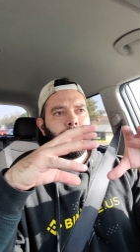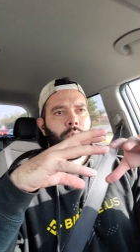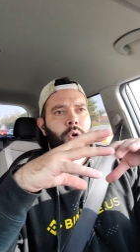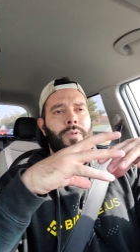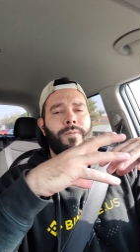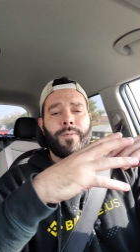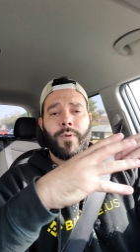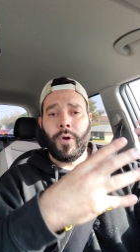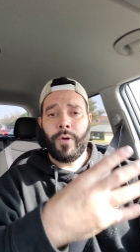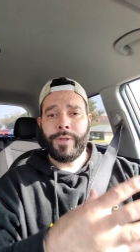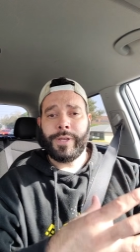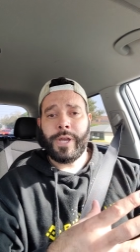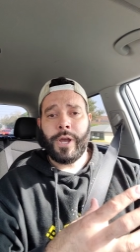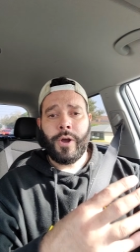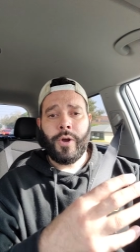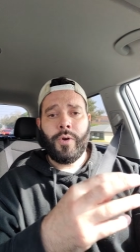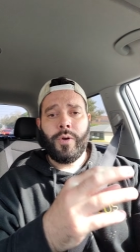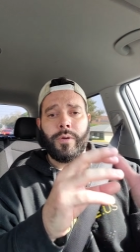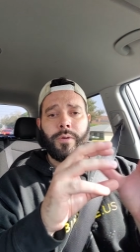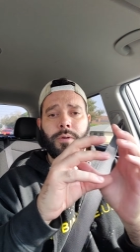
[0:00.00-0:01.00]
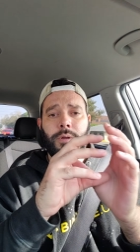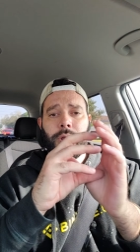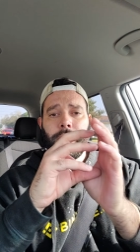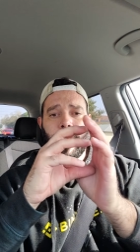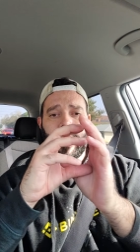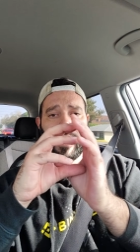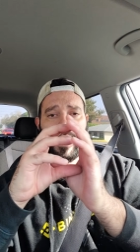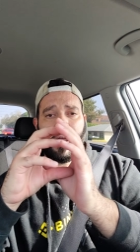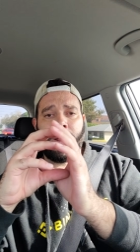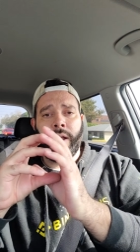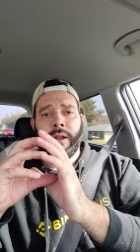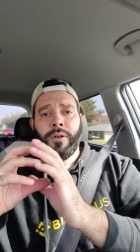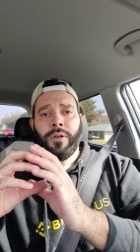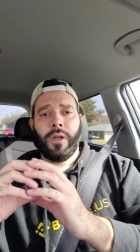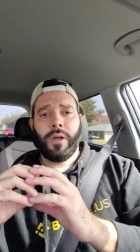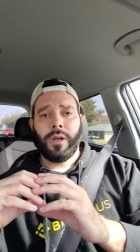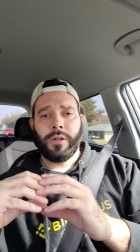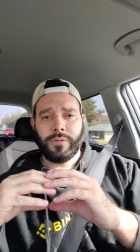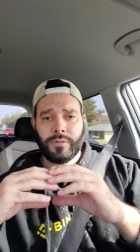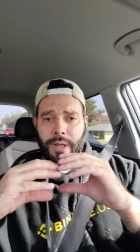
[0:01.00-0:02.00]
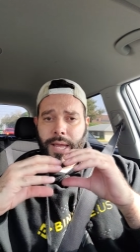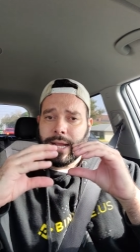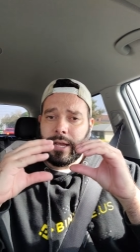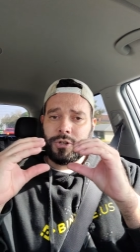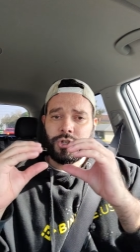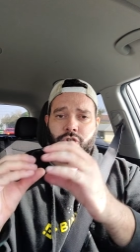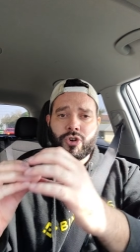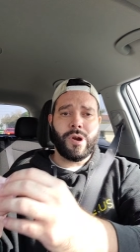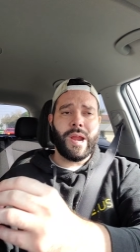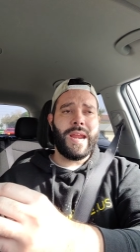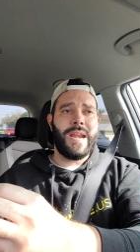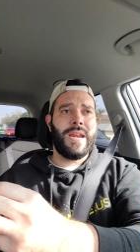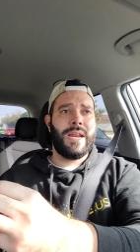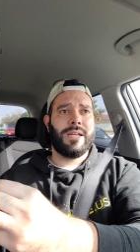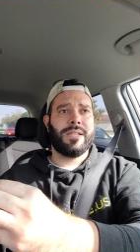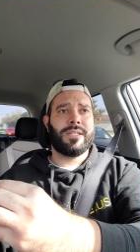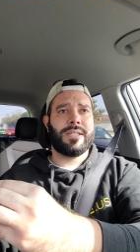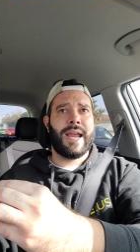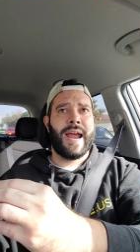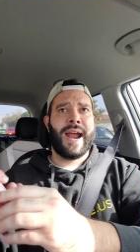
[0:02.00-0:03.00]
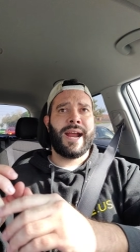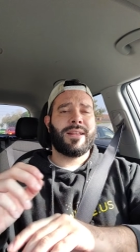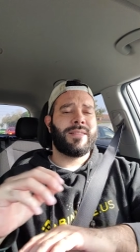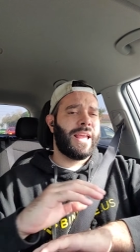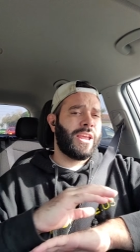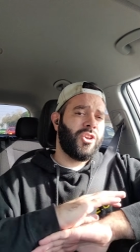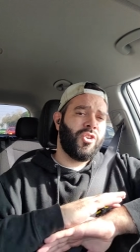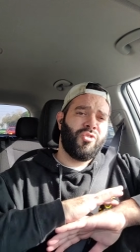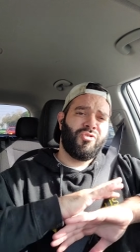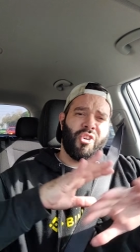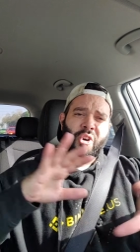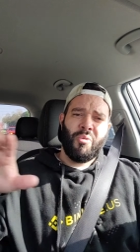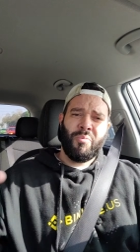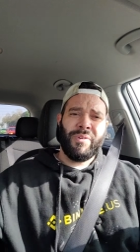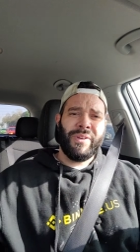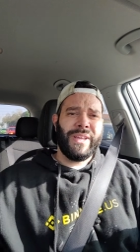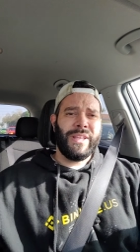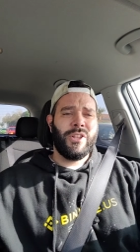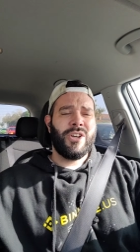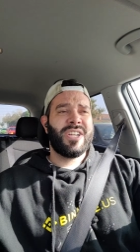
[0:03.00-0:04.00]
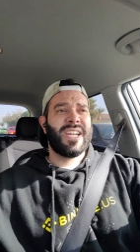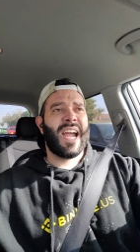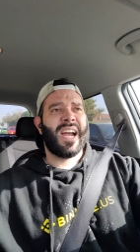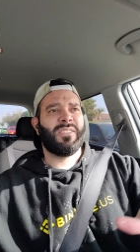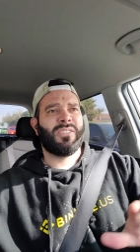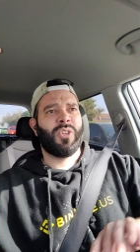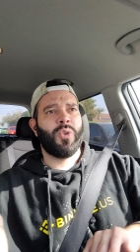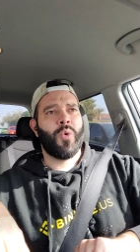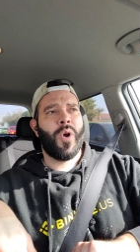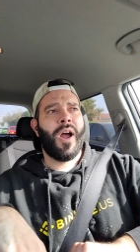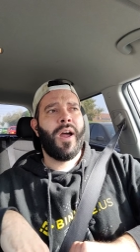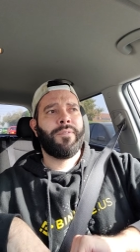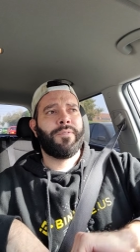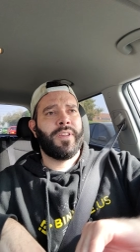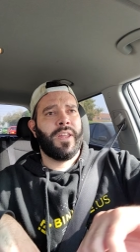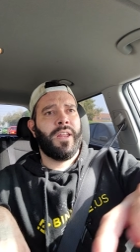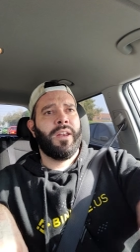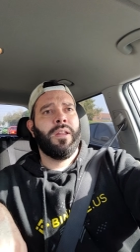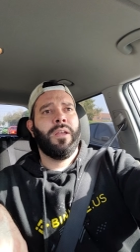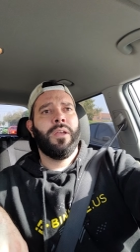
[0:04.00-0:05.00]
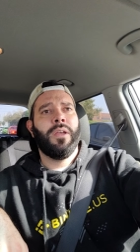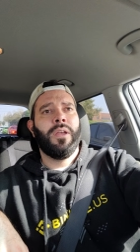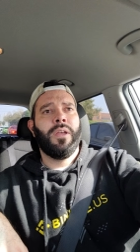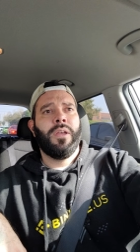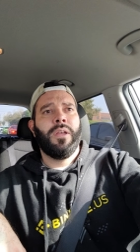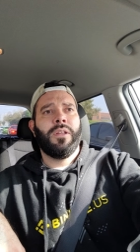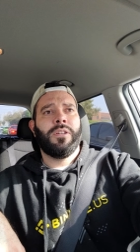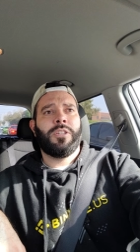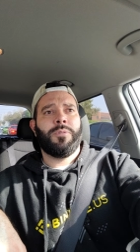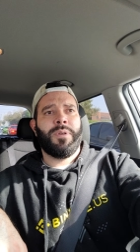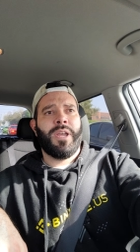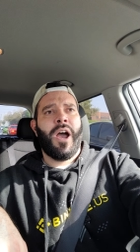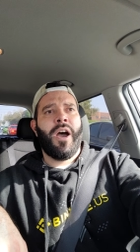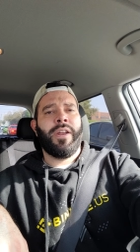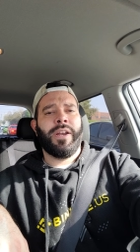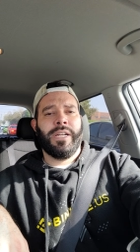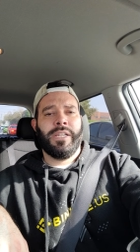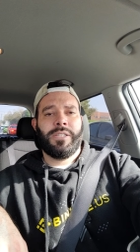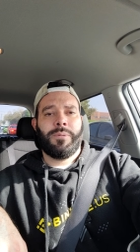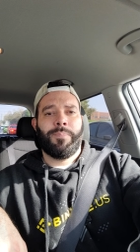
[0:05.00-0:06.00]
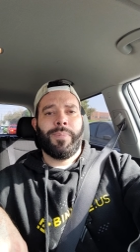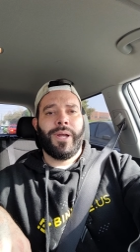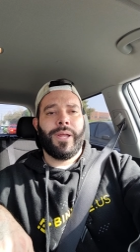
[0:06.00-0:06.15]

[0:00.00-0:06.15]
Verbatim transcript: portfolio in like a trading stack that you don't really look at too often, to be honest.